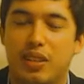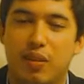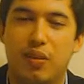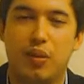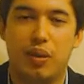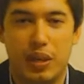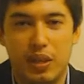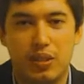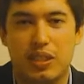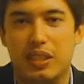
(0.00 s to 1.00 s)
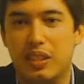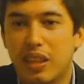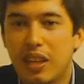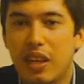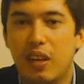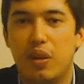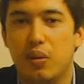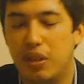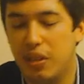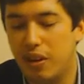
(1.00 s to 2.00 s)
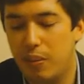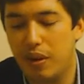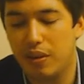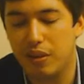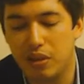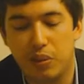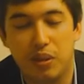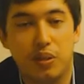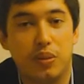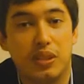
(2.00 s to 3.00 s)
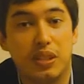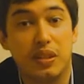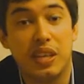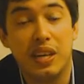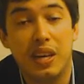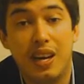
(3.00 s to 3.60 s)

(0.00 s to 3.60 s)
and I thought it'd be interesting if you would know about those motorsport series